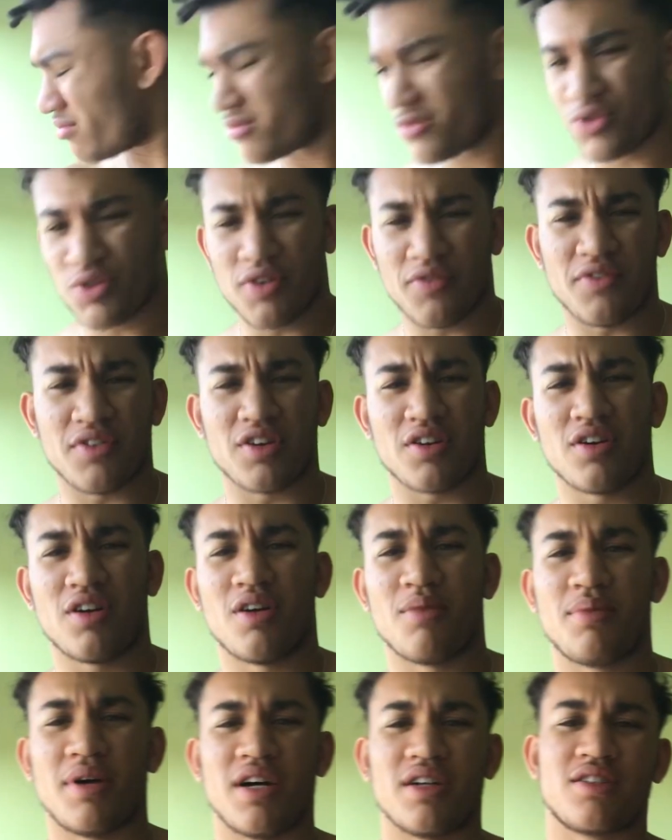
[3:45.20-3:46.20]
play for the
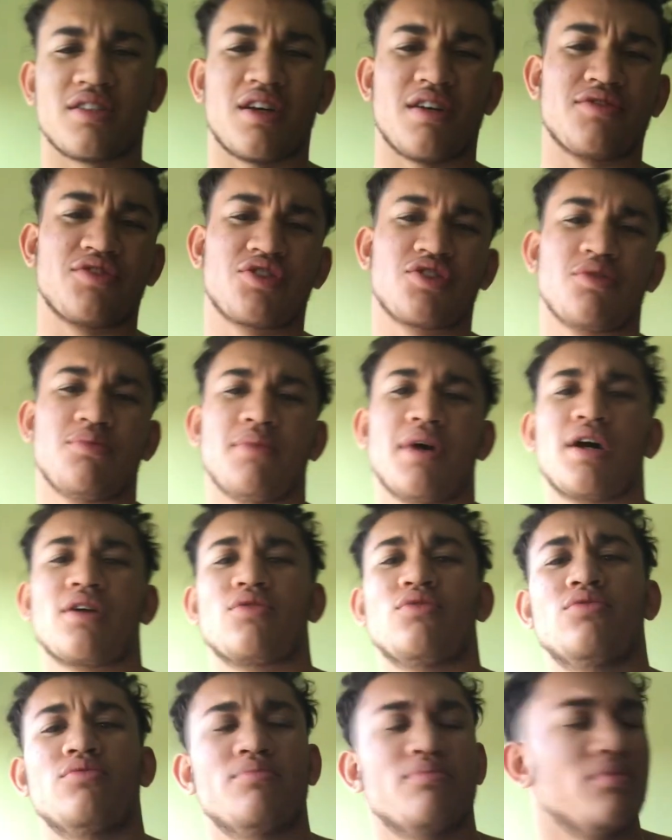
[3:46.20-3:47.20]
past that. I'd just come back
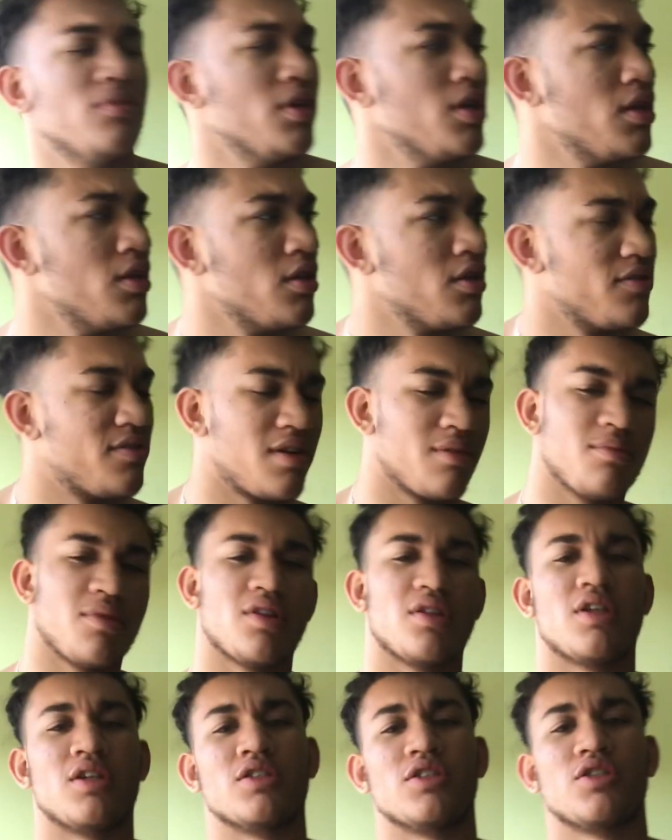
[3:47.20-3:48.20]
home, had my
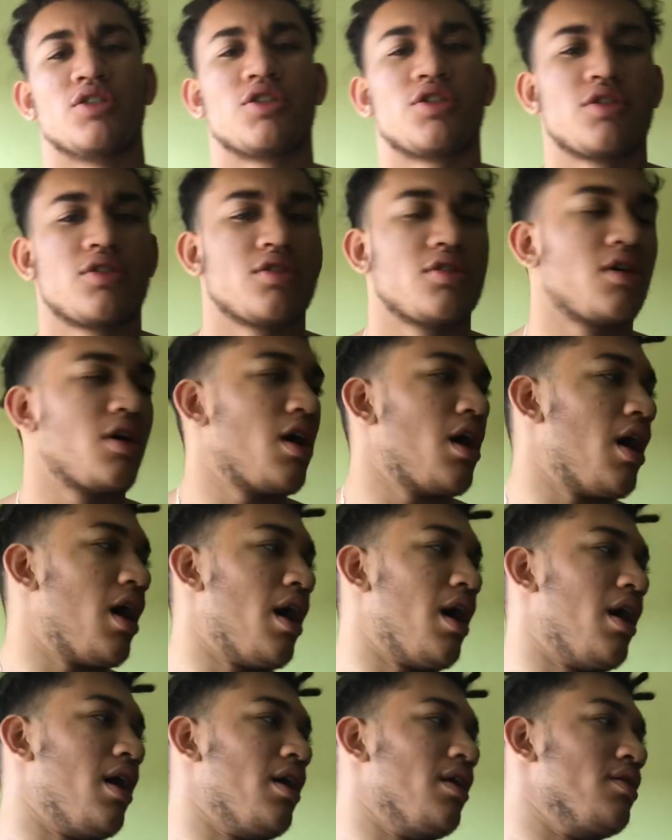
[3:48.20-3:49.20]
lunch,
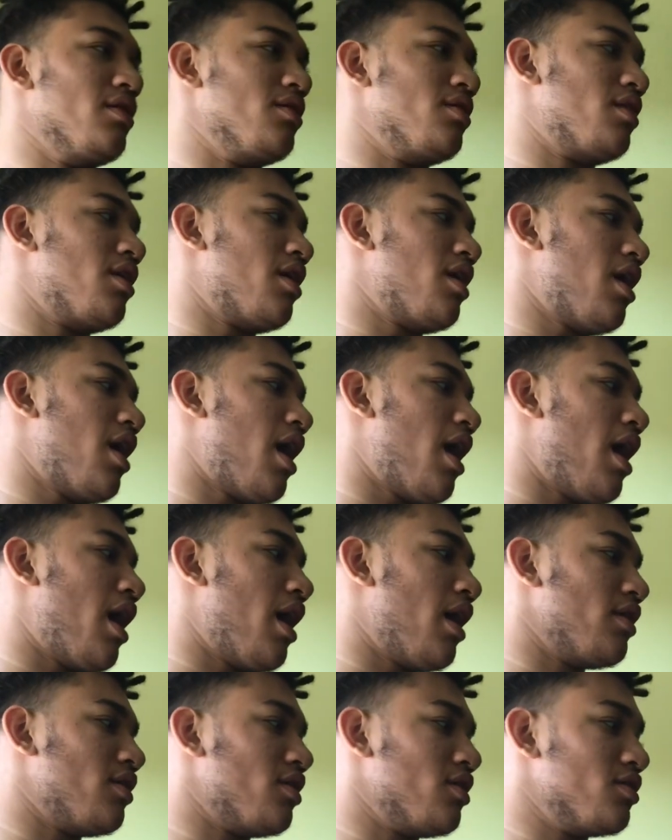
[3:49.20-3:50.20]
and
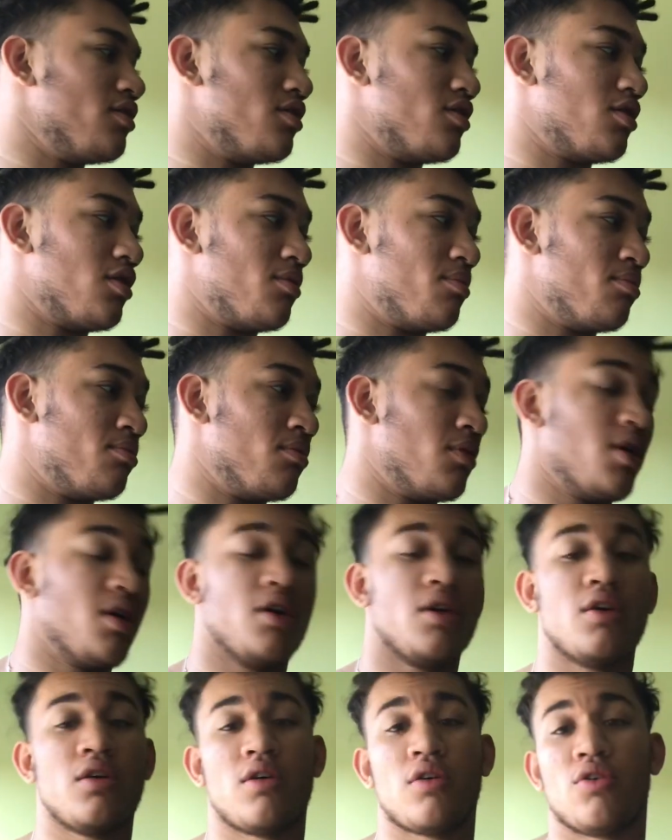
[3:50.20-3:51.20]
I'd done some
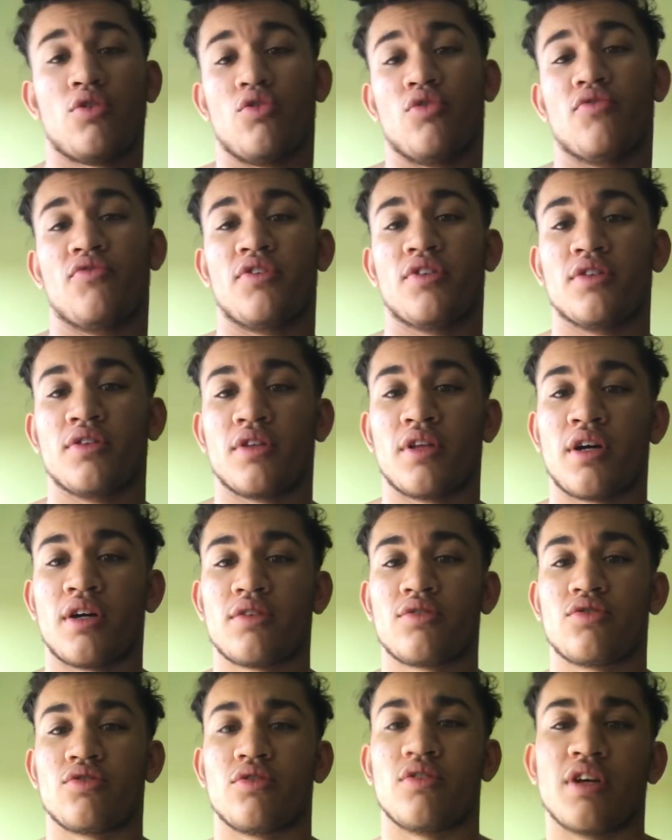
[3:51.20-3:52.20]
hoovering that,
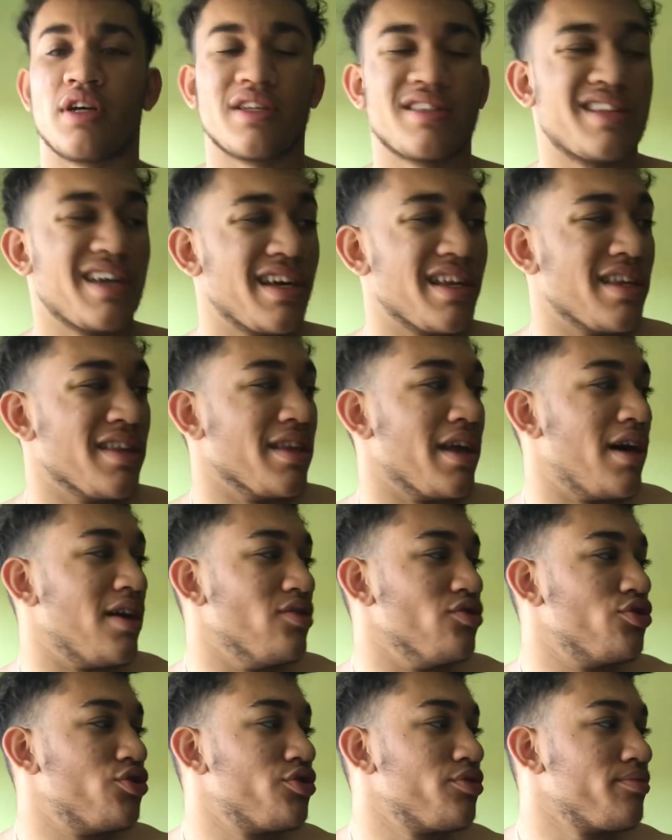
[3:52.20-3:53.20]
so like tidying the
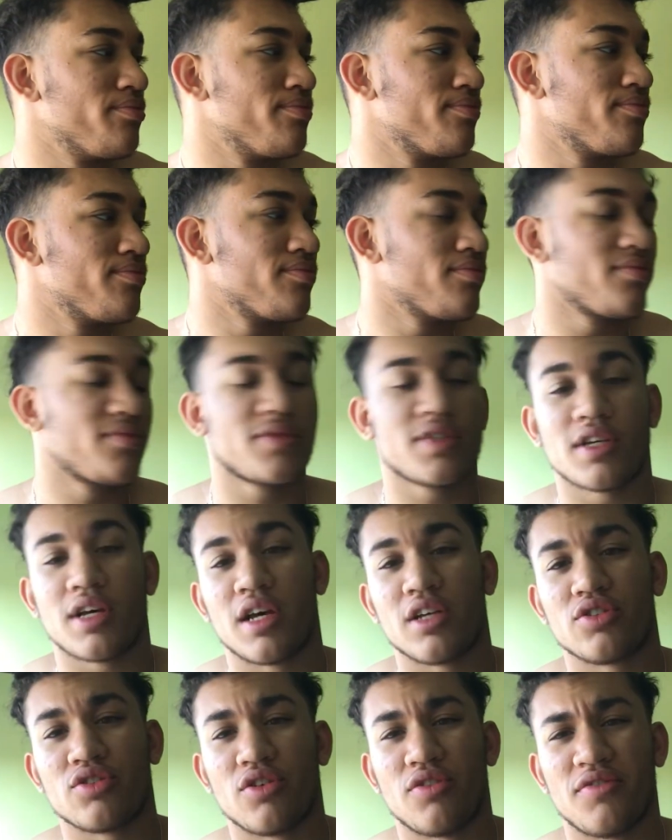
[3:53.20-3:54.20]
house.
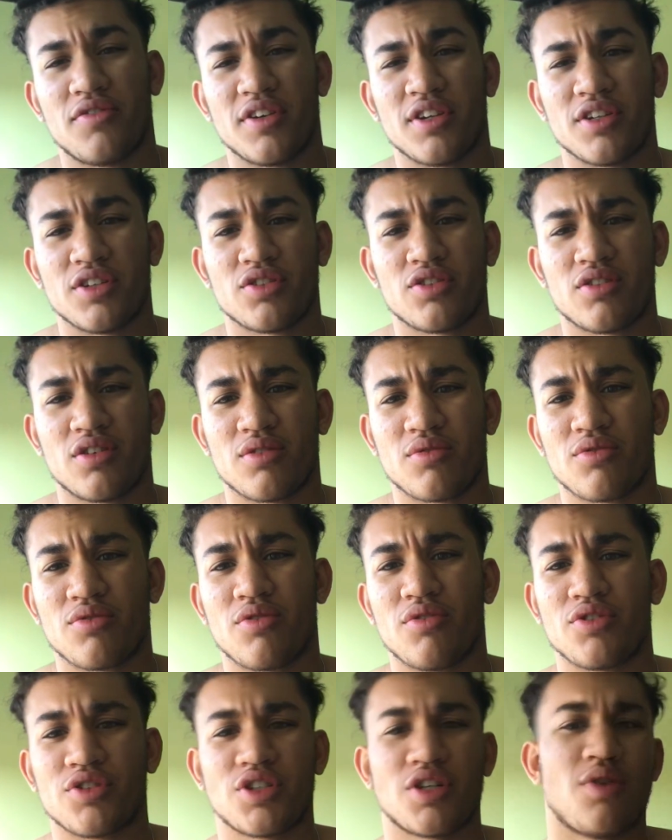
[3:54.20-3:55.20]
That's all finished, so I'm gonna go
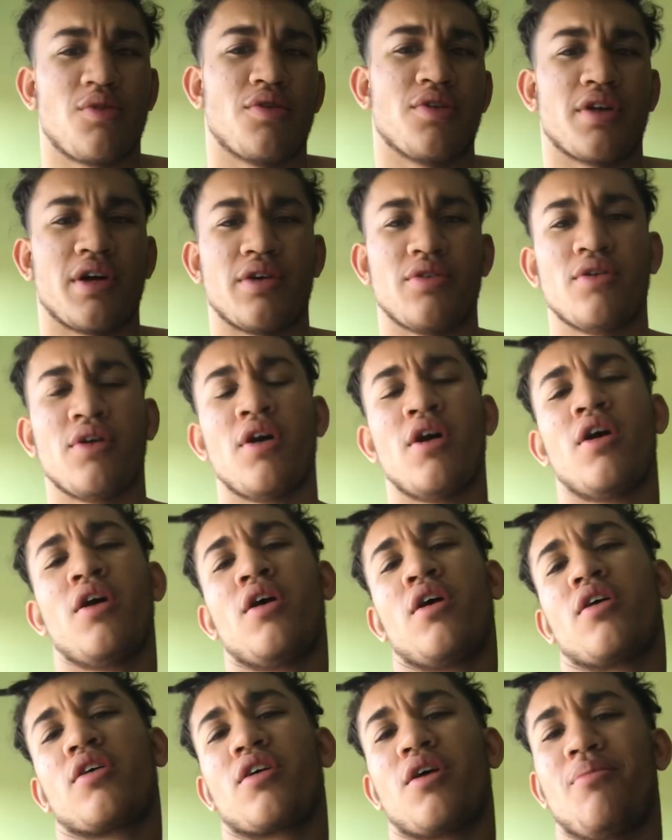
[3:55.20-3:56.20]
shower now,
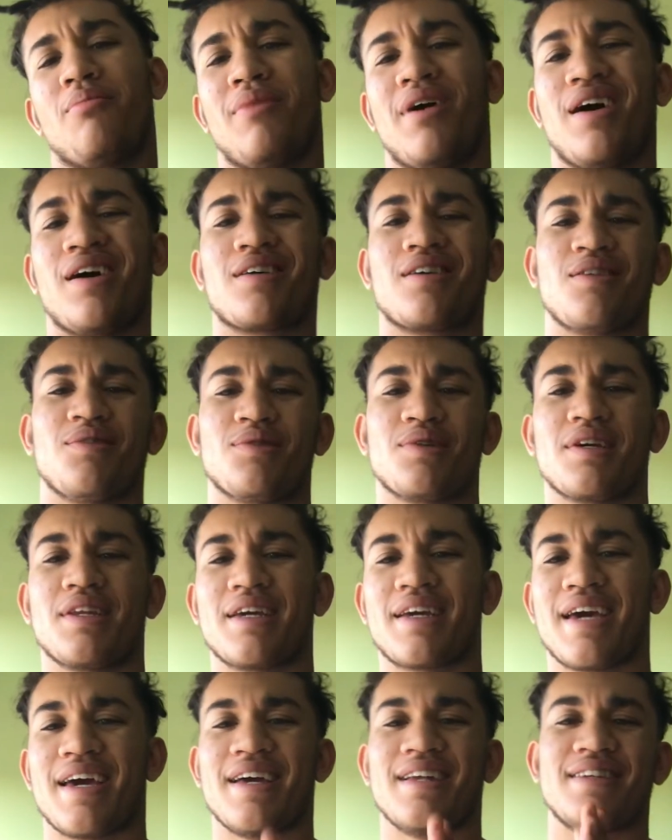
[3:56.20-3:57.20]
come back, and I'm gonna
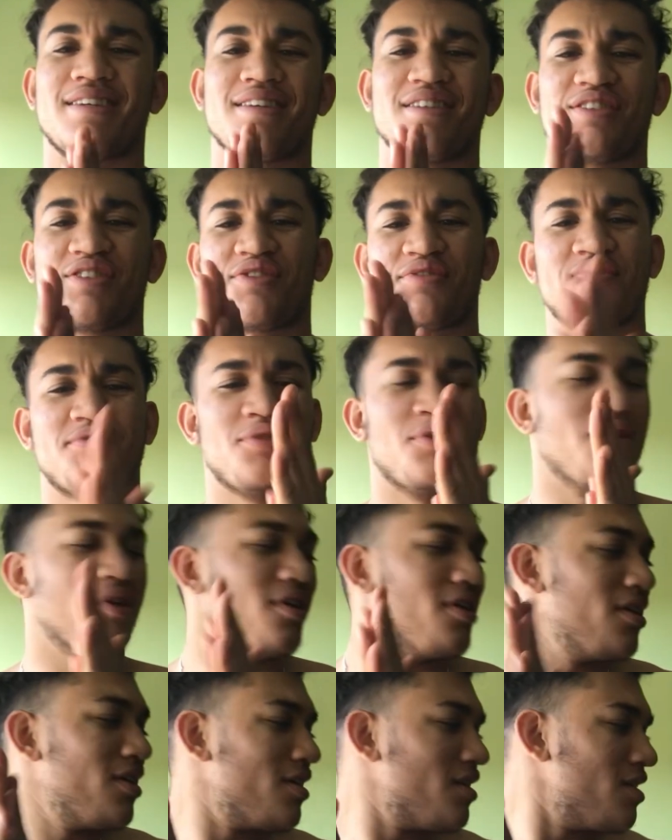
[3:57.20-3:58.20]
get into this fort.
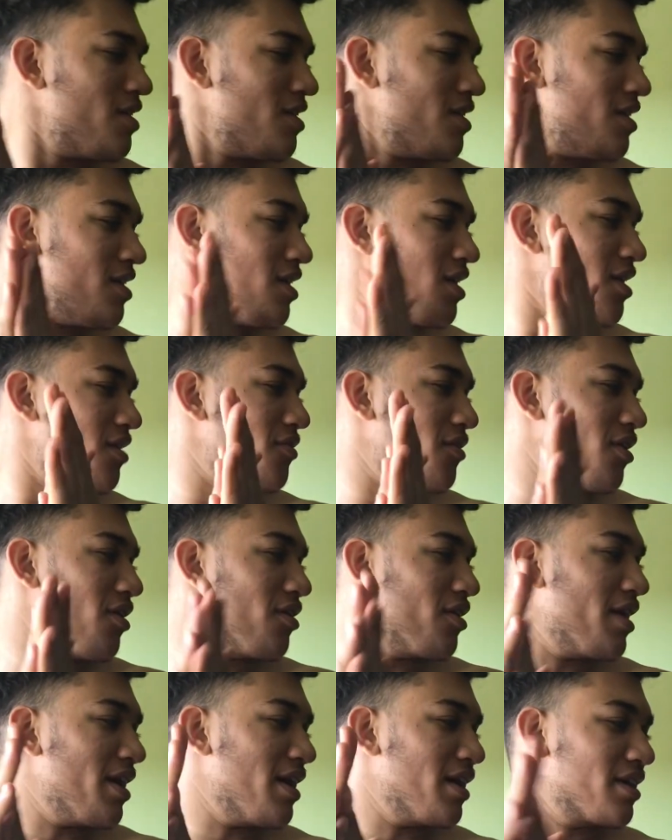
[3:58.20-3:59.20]
Well,
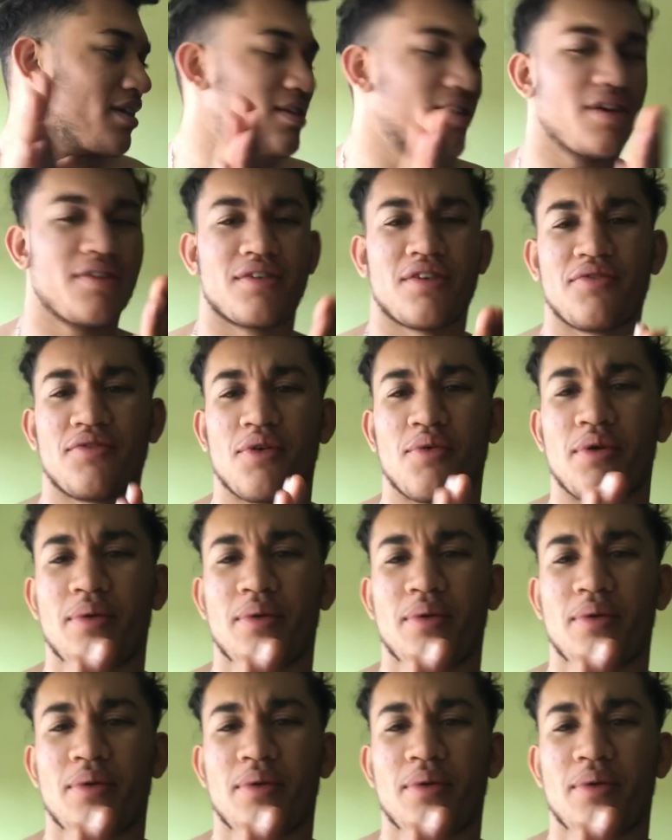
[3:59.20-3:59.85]
uh, I'll give you a wee